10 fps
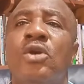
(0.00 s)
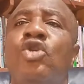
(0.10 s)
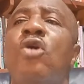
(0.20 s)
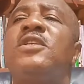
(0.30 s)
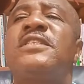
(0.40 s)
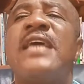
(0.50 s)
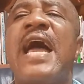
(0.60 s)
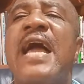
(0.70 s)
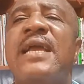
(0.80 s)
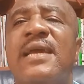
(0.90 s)
Don't
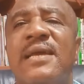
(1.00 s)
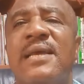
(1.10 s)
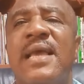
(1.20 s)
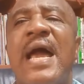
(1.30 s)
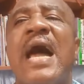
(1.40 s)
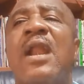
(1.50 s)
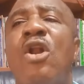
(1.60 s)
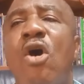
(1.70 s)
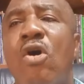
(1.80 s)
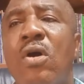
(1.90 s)
tag
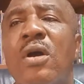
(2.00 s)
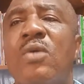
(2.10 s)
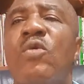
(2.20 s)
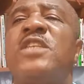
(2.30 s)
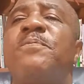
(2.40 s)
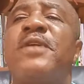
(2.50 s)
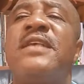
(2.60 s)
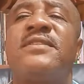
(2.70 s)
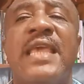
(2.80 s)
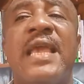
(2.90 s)
along with
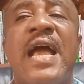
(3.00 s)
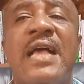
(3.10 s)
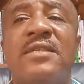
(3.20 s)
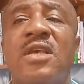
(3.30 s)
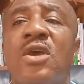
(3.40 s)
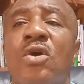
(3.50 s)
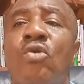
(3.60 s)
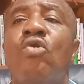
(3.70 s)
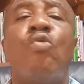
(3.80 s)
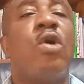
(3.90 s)
praise singers
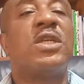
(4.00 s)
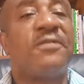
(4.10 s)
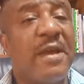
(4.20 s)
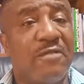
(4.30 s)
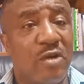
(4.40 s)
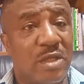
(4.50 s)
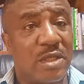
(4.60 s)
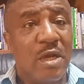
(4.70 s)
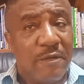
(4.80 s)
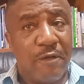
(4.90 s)
who want
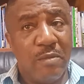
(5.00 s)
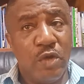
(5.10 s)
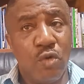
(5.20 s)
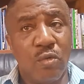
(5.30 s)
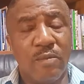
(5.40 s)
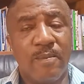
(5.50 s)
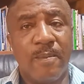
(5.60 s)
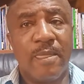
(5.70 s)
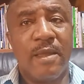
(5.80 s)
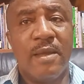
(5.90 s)
favors from you.
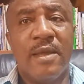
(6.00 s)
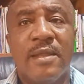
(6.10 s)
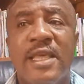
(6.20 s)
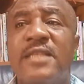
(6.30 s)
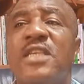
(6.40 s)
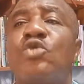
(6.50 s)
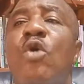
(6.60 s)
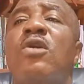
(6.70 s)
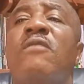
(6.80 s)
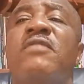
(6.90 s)
This is
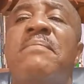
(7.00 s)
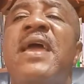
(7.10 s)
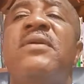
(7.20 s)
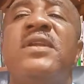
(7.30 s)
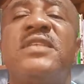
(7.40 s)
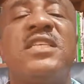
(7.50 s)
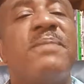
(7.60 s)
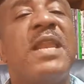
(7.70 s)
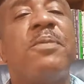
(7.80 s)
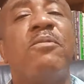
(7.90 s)
one of the main
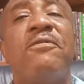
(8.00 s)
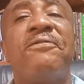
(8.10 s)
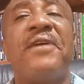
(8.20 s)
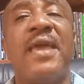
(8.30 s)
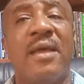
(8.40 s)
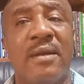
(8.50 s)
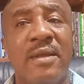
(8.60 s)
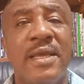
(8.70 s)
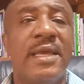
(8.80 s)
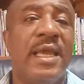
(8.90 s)
reasons many people
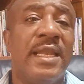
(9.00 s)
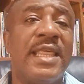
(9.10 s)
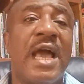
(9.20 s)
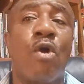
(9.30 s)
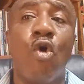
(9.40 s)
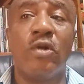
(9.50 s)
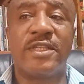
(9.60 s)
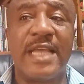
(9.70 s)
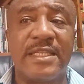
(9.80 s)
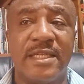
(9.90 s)
fail in their goal
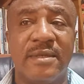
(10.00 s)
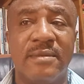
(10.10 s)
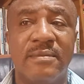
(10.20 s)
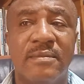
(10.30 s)
setting.